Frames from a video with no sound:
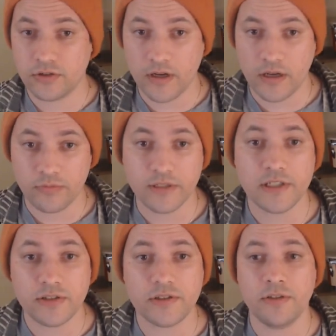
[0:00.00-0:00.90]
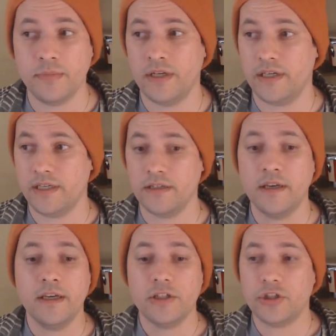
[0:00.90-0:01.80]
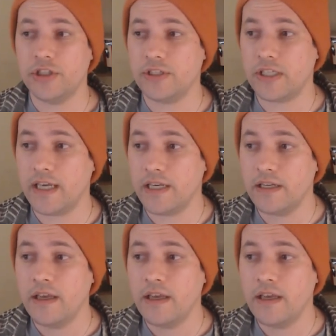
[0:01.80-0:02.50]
religious community. She said,